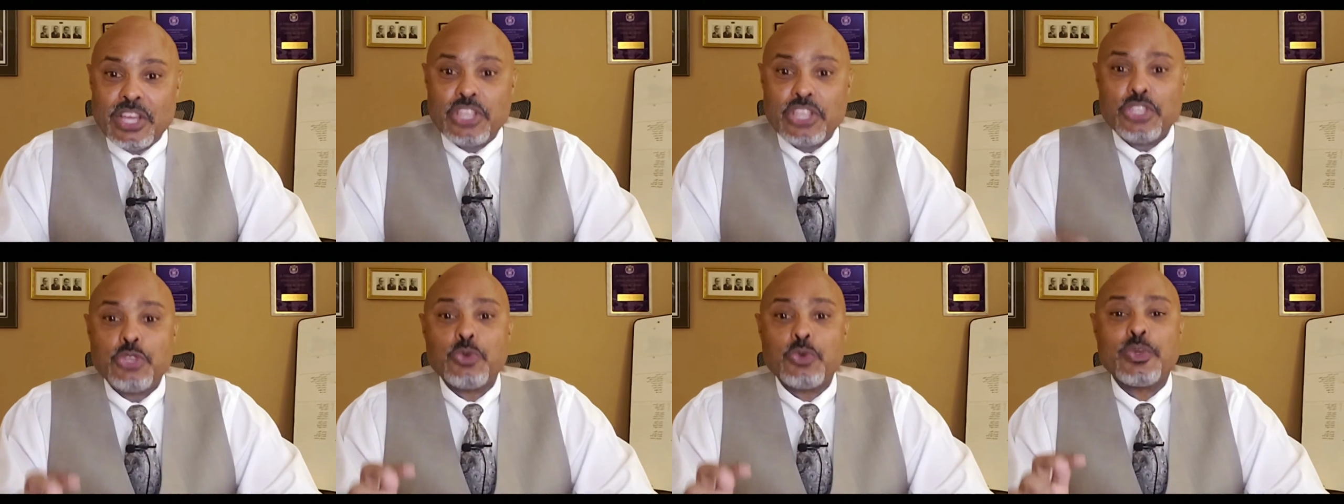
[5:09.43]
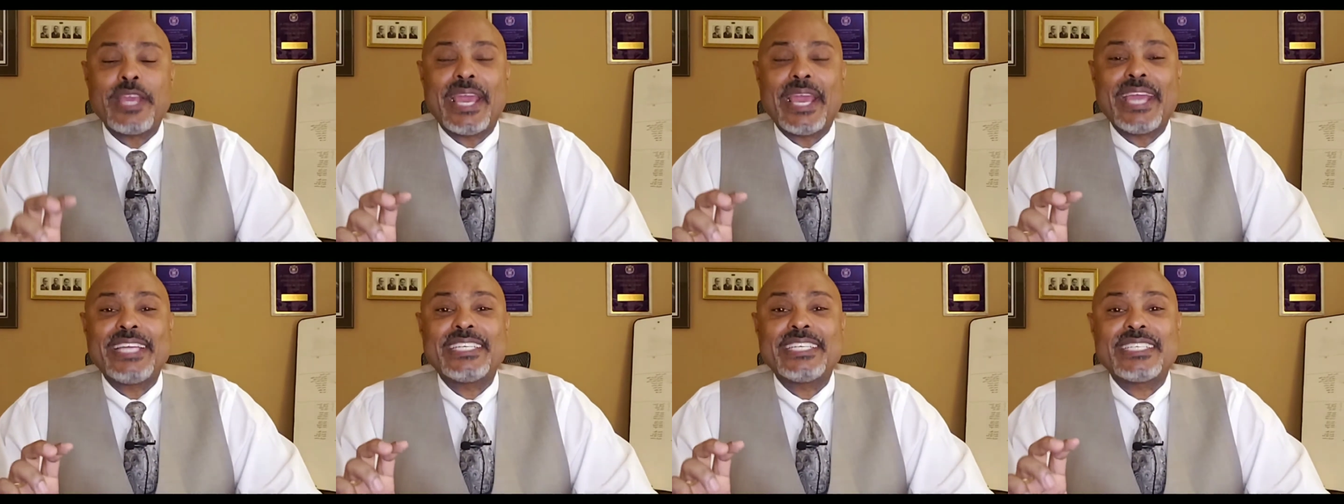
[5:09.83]
You
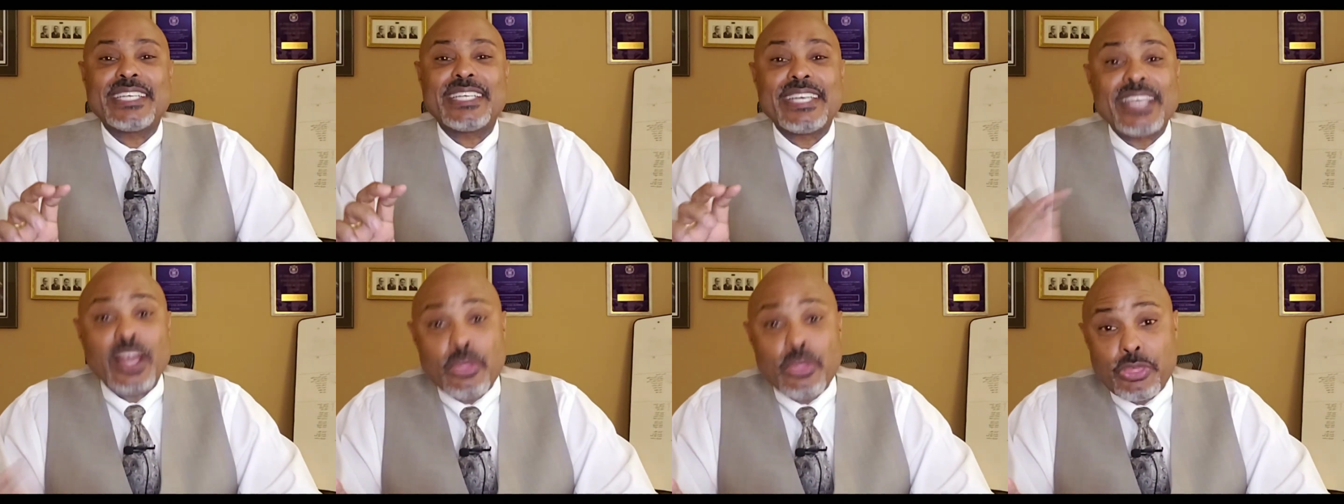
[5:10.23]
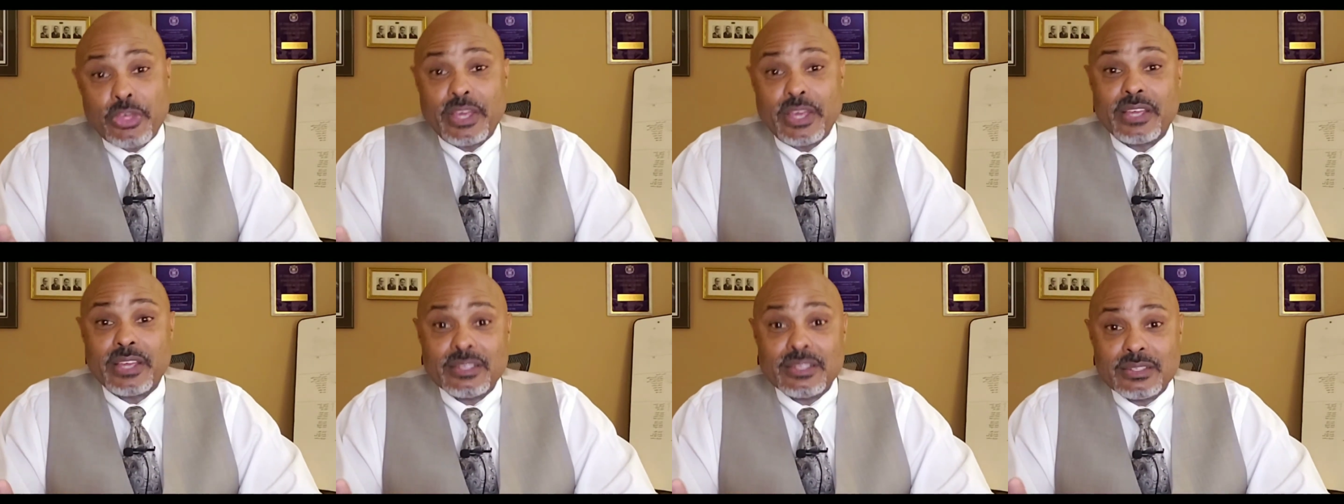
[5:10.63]
gained
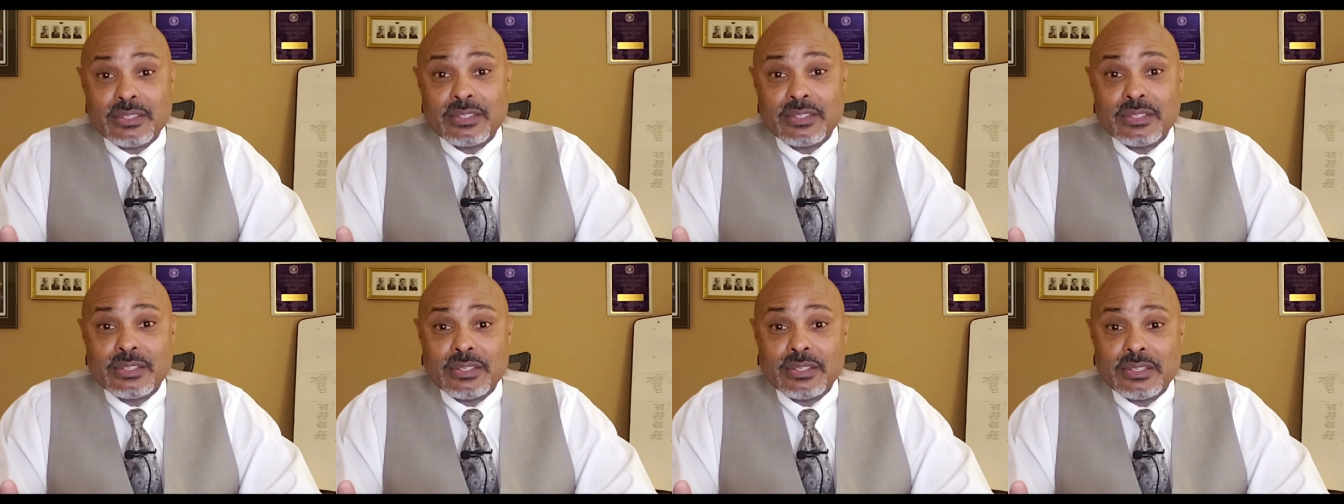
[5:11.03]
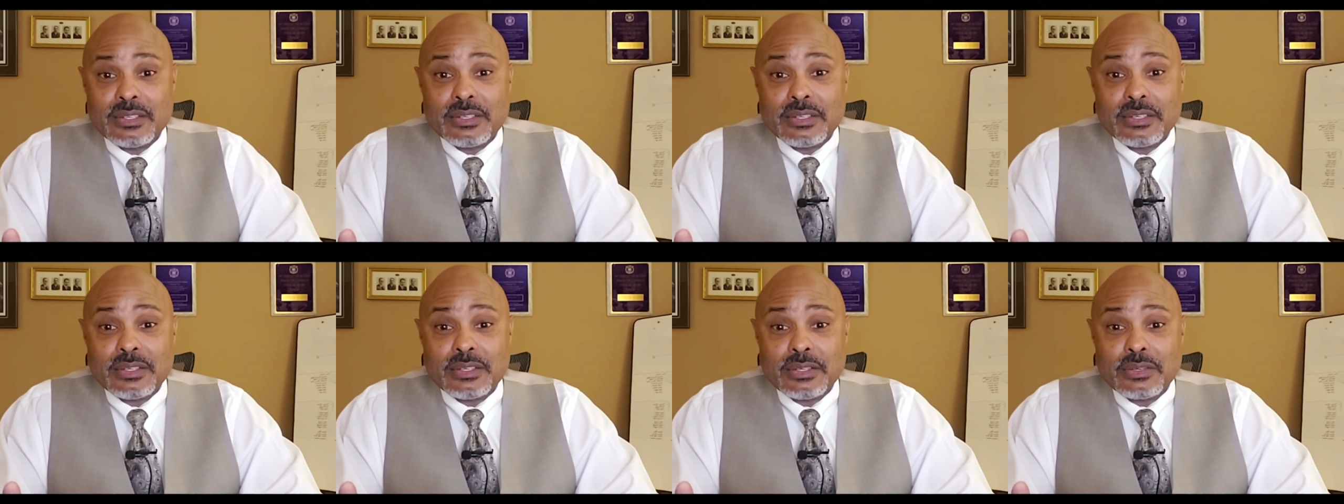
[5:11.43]
nothing
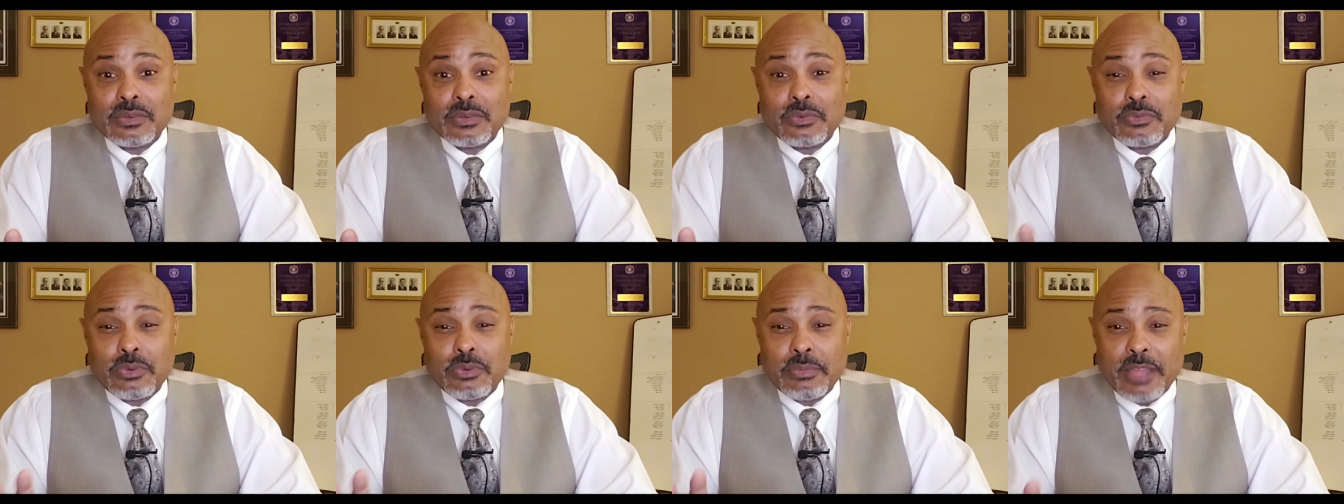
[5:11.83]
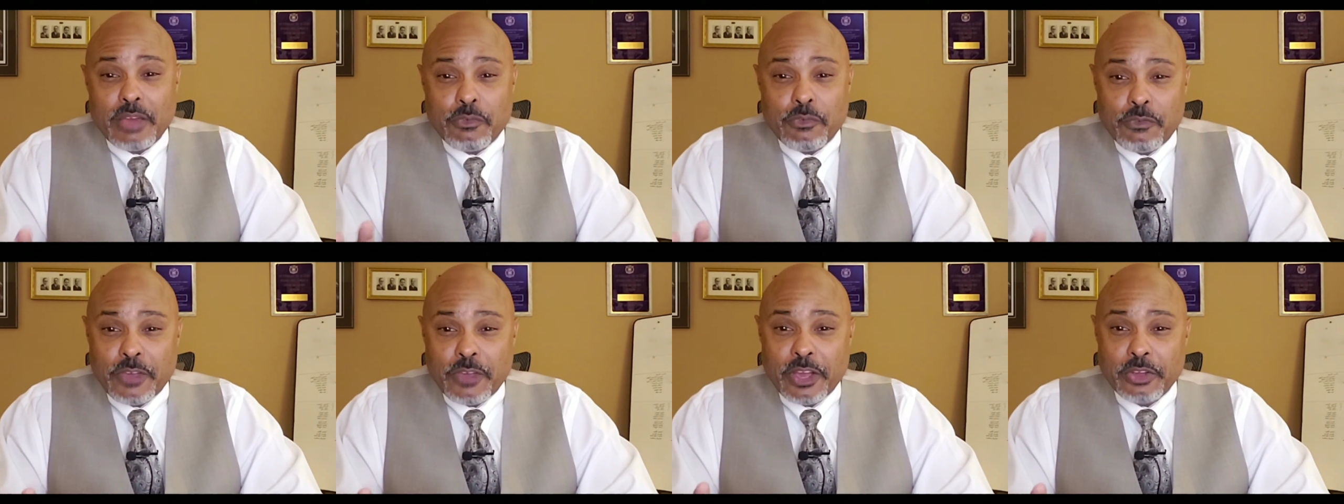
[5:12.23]
from
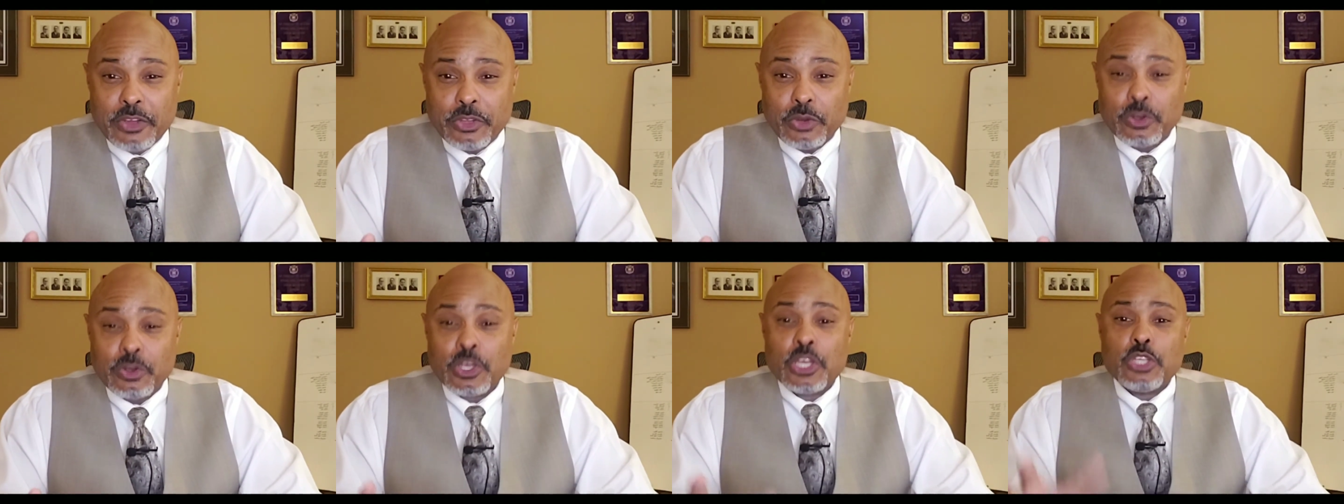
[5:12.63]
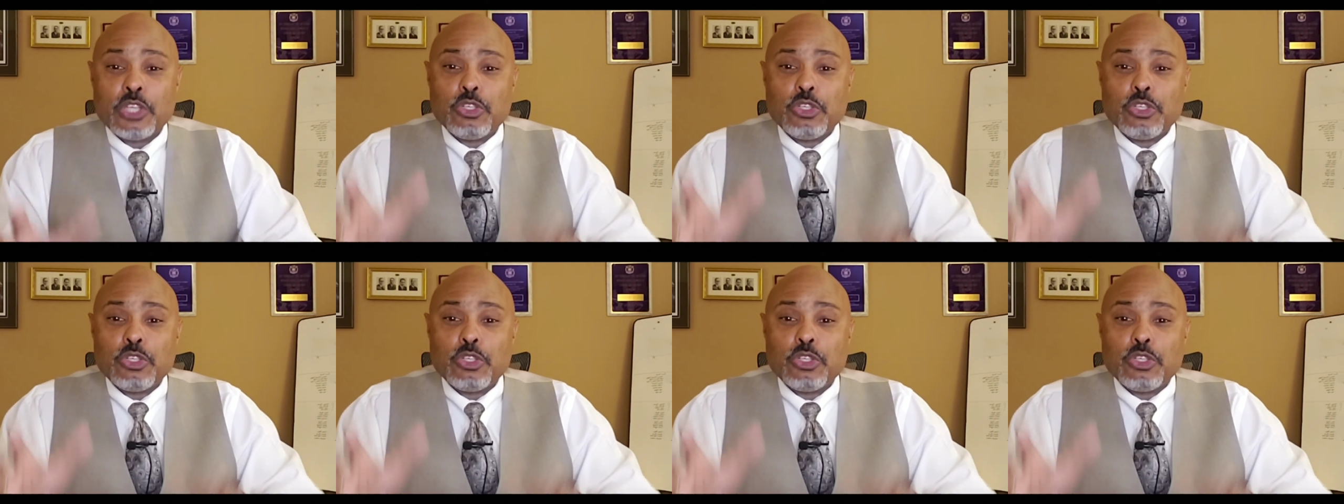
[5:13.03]
that failure.